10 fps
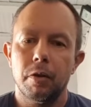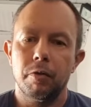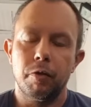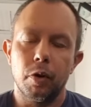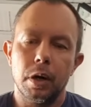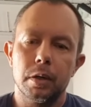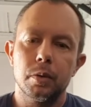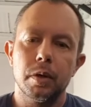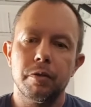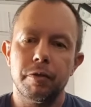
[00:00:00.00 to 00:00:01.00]

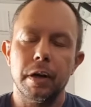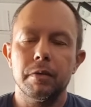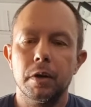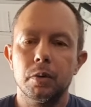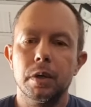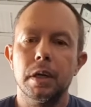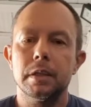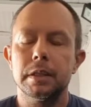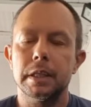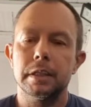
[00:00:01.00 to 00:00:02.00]
400, 500 and
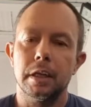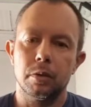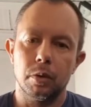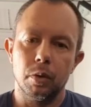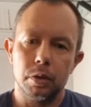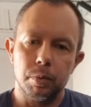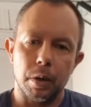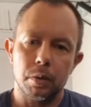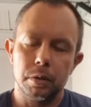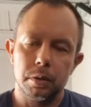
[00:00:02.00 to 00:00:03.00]
600 horsepower.